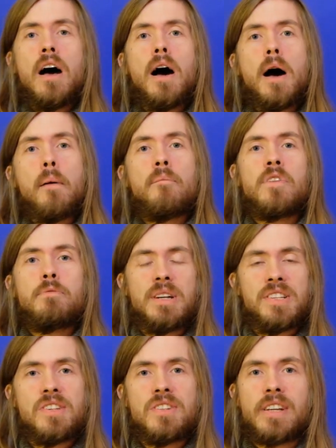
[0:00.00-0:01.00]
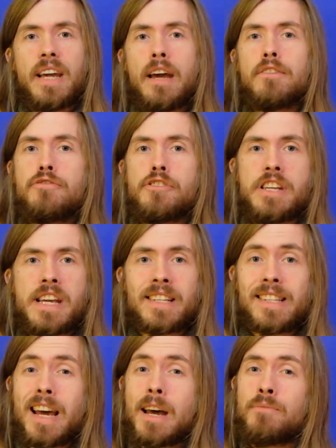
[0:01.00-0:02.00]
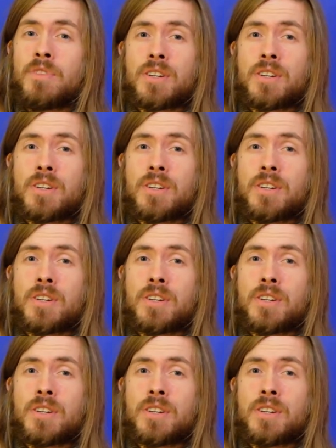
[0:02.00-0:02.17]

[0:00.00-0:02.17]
um, the best as you can for the exam.